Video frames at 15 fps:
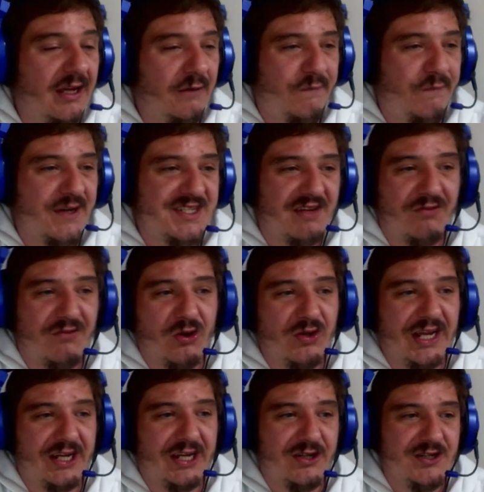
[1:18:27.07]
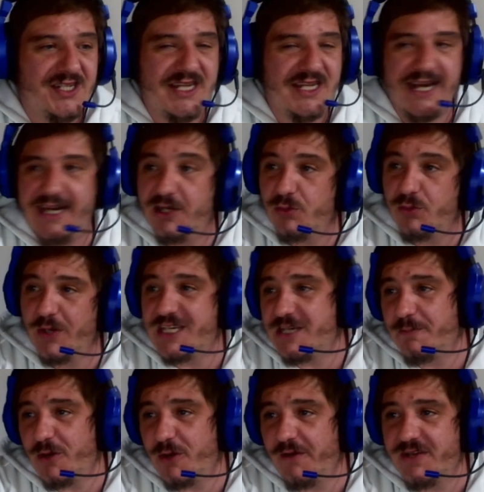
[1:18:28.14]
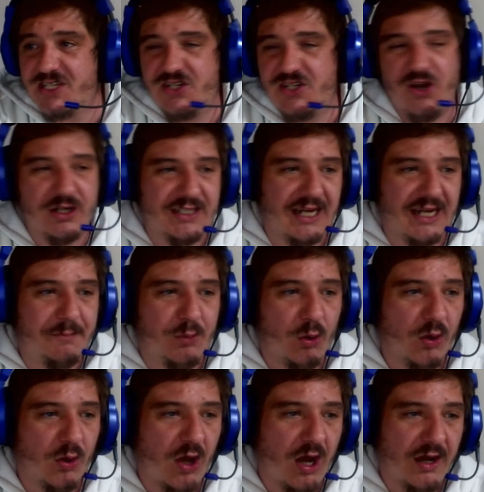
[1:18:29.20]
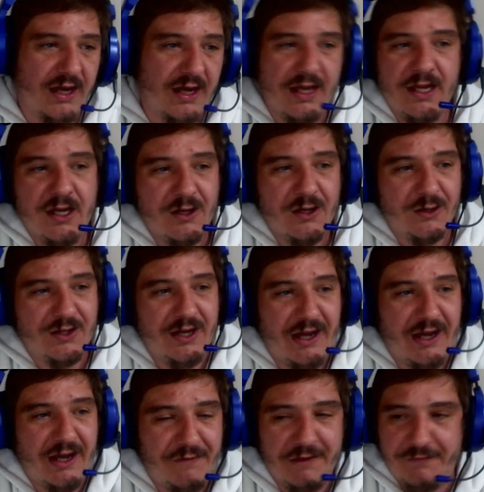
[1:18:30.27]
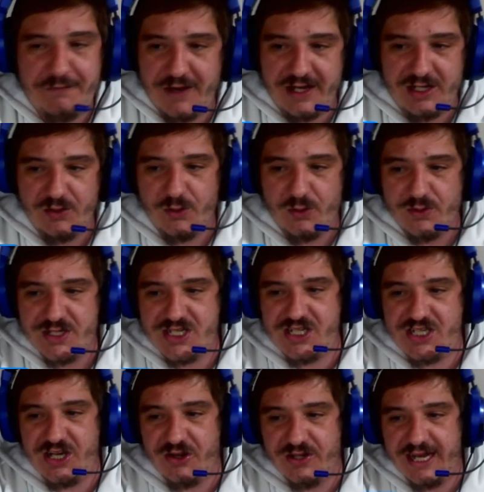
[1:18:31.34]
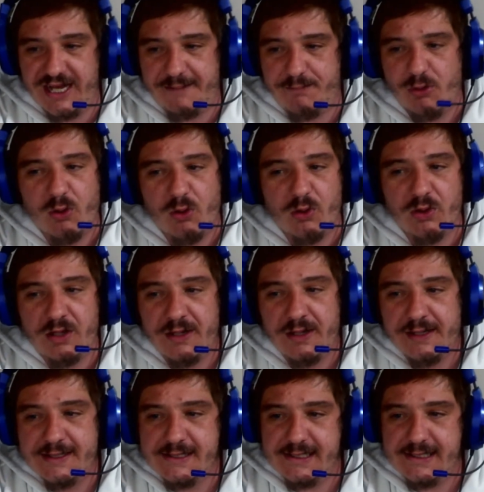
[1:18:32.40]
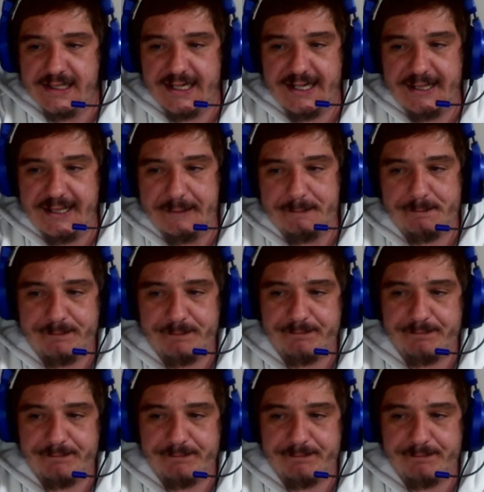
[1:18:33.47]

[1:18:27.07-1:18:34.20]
First of all, they could say that the Western Province knocked that ball on, although I think Frankie Horn stole that ball. Advocado